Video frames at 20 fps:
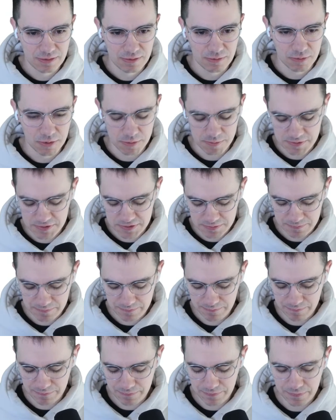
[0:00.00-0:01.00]
Whoops.
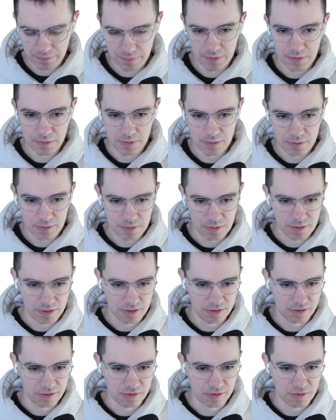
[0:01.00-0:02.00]

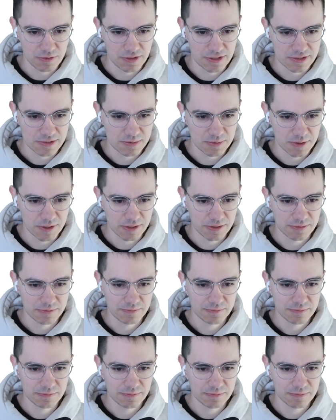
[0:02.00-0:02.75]
Gonna do this one.